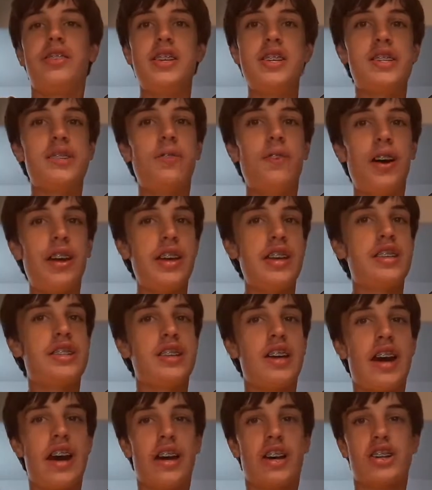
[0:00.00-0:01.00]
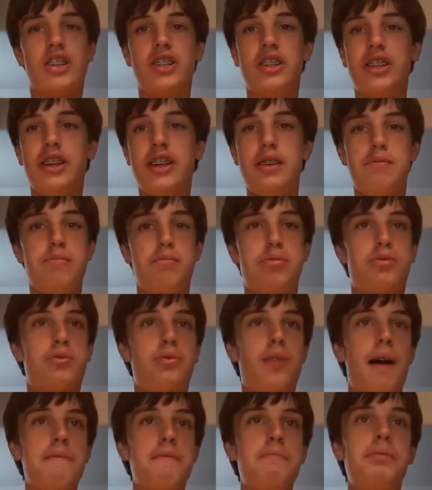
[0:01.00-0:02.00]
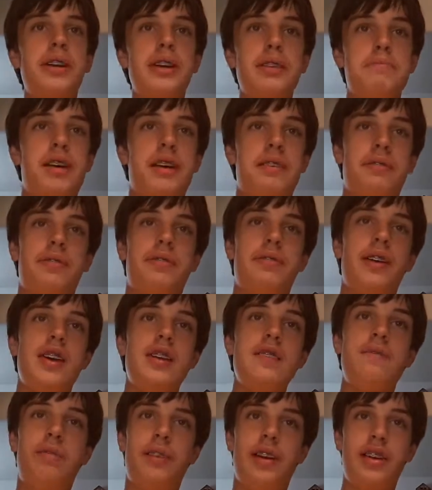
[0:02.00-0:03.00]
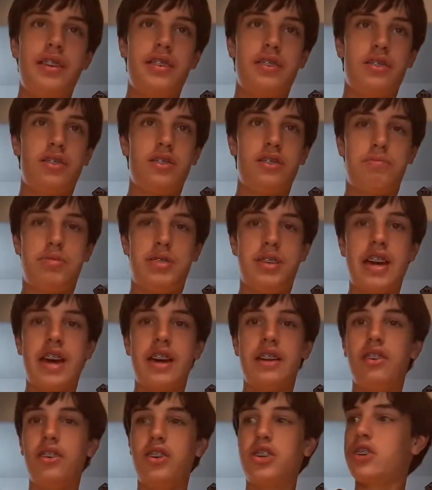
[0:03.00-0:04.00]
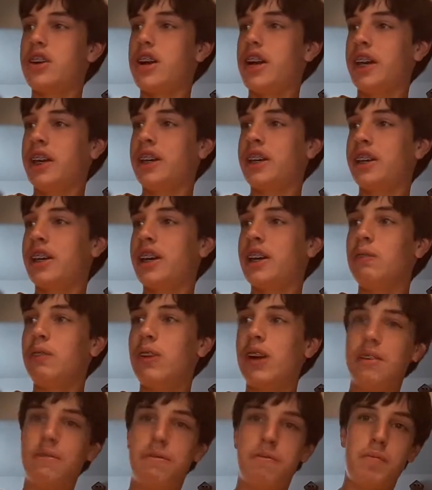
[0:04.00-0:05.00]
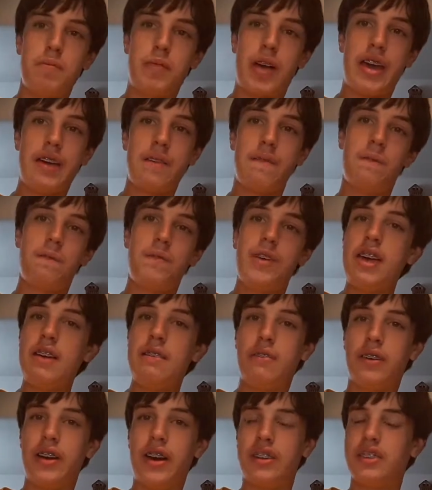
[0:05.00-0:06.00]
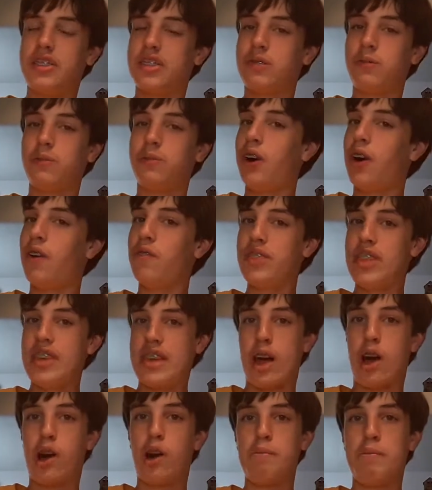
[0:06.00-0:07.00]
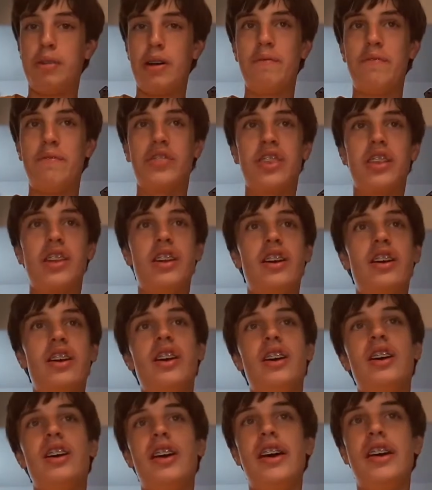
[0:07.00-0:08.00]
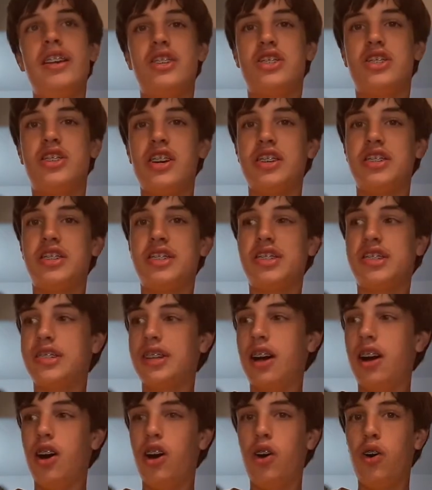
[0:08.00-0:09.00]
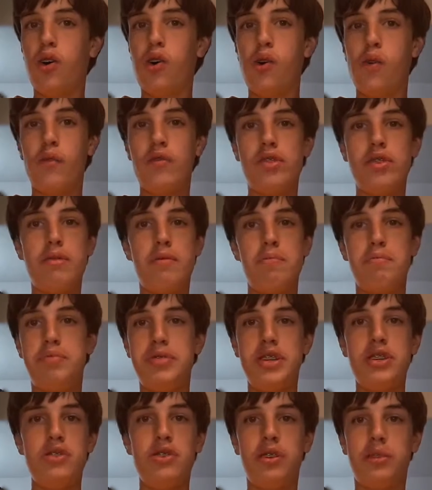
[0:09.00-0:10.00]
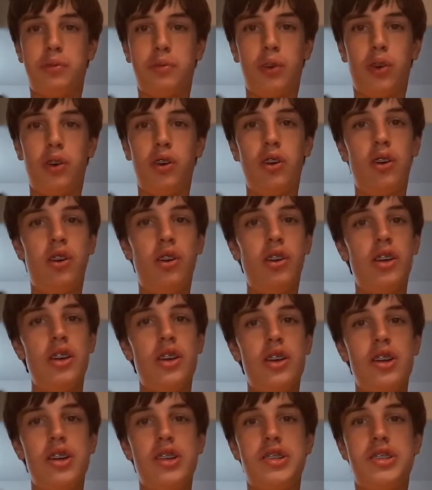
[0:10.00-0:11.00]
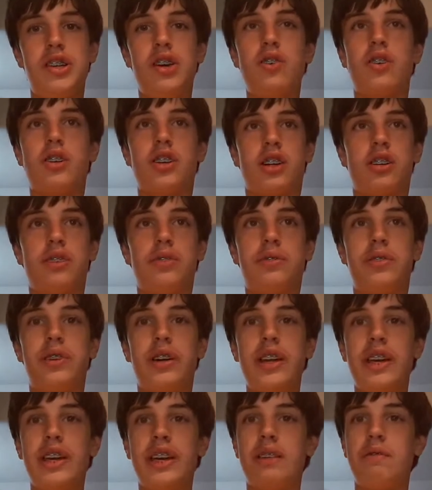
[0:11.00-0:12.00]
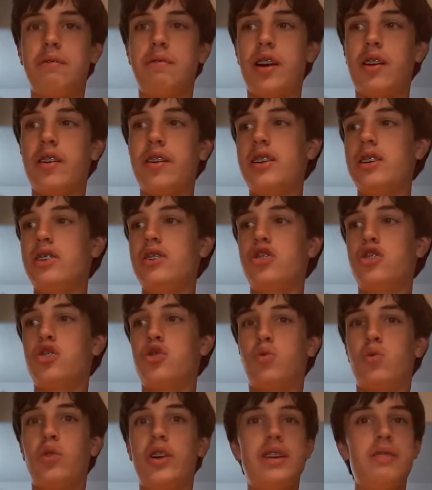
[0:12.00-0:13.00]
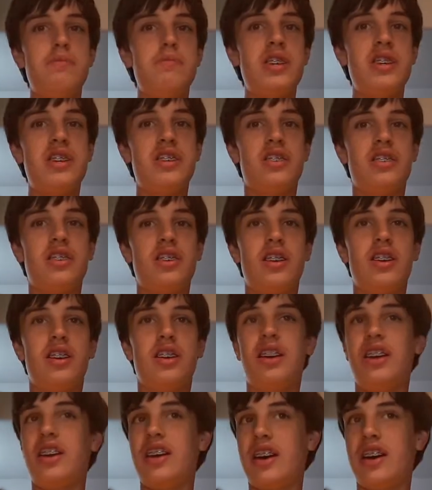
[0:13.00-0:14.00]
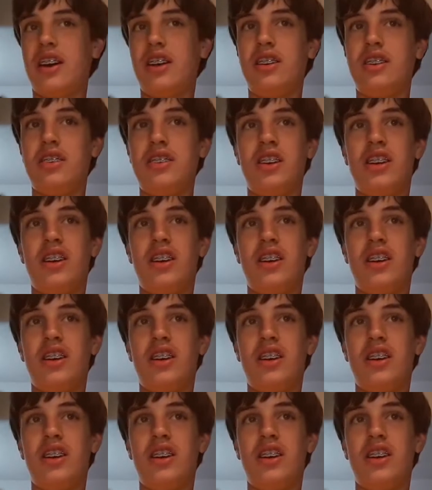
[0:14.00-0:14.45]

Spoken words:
this one is actually probably my favorite piano track, and one of my favorites from the album. It's just so beautiful, so comforting, and very dreamy, and